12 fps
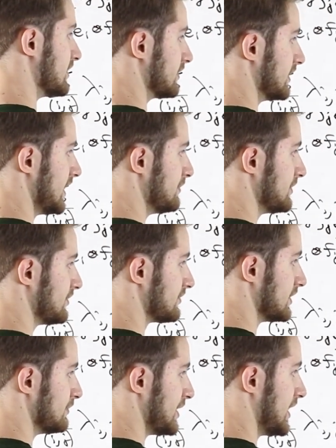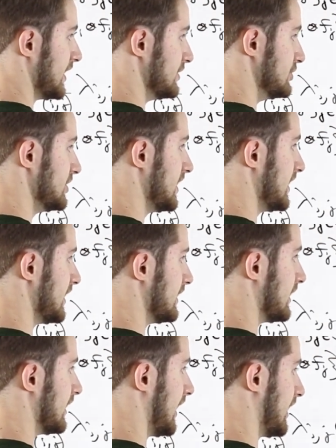that lambda sub
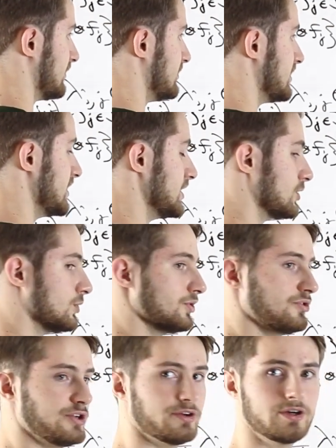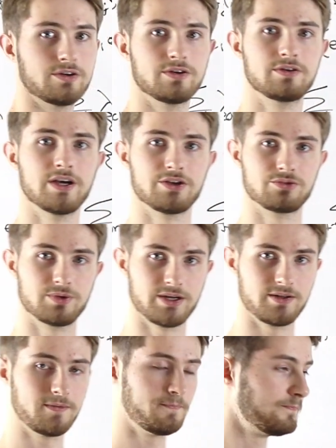ij has to equal 0 as
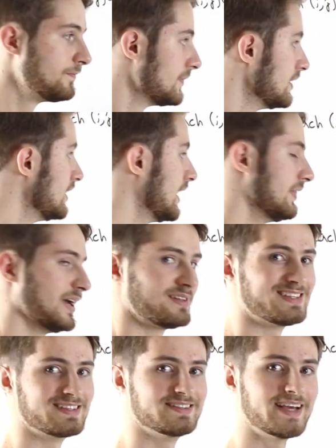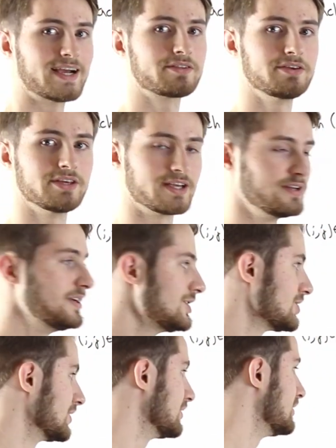well. And that's exactly the
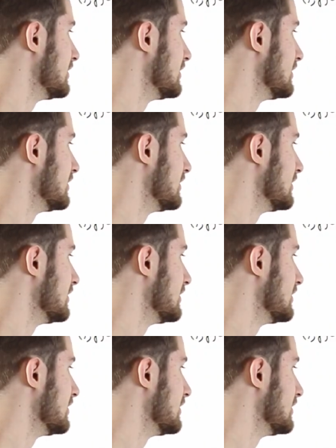condition